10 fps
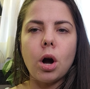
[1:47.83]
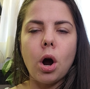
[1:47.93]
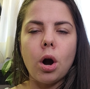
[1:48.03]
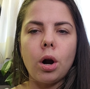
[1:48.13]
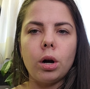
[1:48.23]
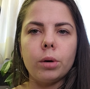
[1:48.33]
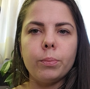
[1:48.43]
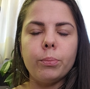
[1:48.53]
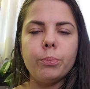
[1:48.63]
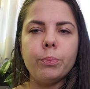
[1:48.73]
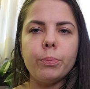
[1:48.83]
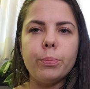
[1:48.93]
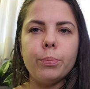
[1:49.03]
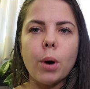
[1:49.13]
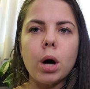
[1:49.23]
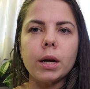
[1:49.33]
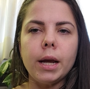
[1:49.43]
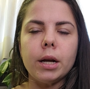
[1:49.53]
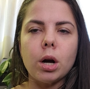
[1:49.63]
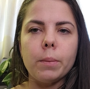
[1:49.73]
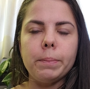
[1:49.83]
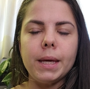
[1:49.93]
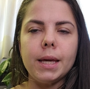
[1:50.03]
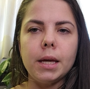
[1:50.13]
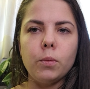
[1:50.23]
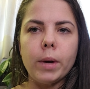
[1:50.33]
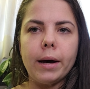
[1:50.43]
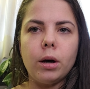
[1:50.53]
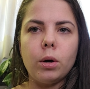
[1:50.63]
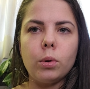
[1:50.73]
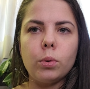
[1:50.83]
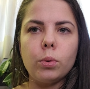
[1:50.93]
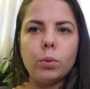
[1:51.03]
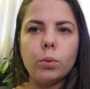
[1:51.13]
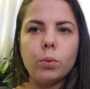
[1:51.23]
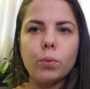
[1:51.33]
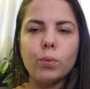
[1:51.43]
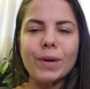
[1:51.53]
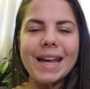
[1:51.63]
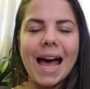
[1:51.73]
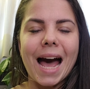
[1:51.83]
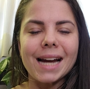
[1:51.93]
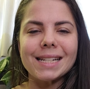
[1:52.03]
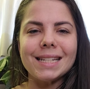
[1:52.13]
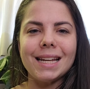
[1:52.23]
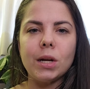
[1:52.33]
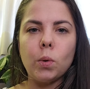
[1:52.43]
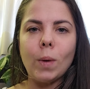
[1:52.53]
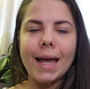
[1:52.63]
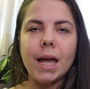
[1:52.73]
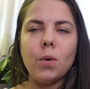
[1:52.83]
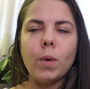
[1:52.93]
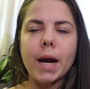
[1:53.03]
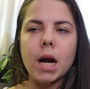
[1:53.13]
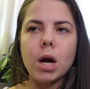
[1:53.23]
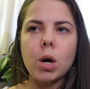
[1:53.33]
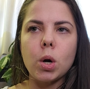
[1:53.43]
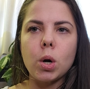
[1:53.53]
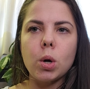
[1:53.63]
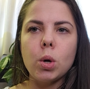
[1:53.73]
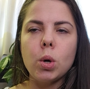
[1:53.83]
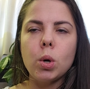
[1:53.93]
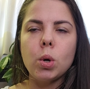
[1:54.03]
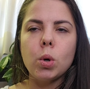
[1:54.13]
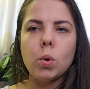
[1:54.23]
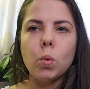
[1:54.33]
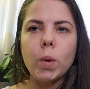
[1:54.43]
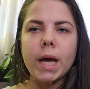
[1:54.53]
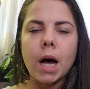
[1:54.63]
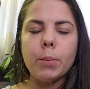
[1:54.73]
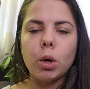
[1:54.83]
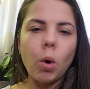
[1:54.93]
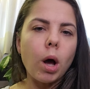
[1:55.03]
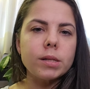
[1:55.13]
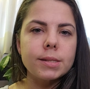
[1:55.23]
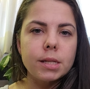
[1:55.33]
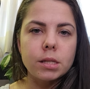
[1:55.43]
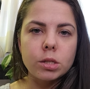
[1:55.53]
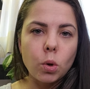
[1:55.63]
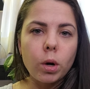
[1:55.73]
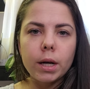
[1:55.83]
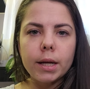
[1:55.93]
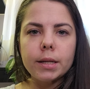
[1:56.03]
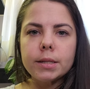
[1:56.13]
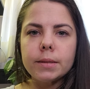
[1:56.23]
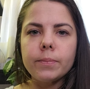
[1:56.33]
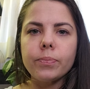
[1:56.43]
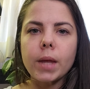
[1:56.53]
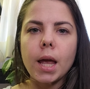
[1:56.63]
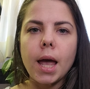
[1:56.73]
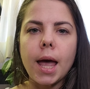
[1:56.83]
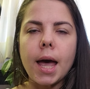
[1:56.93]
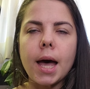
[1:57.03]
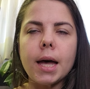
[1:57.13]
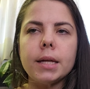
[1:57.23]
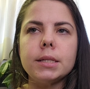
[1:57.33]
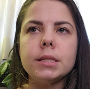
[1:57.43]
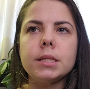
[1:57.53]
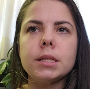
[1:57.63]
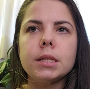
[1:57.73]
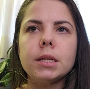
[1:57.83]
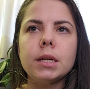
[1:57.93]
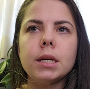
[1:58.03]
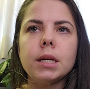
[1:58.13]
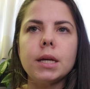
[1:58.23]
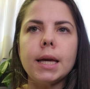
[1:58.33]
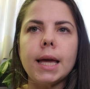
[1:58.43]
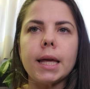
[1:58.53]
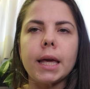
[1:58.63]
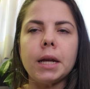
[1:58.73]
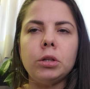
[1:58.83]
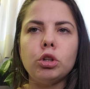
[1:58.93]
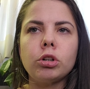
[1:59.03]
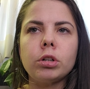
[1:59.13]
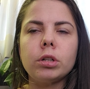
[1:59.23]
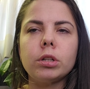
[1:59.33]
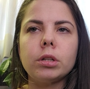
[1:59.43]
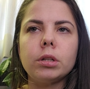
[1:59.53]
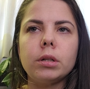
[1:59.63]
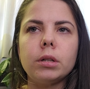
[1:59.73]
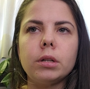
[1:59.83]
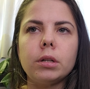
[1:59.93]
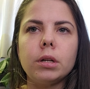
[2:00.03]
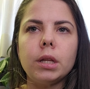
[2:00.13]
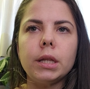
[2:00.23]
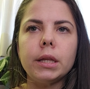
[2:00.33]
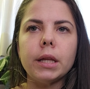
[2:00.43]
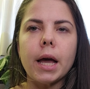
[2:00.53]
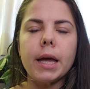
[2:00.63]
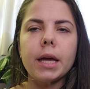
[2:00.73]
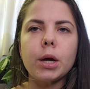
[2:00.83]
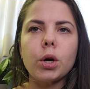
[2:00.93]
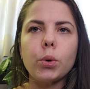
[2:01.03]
our body and our being will react in a way where we come across distorted, and it can look like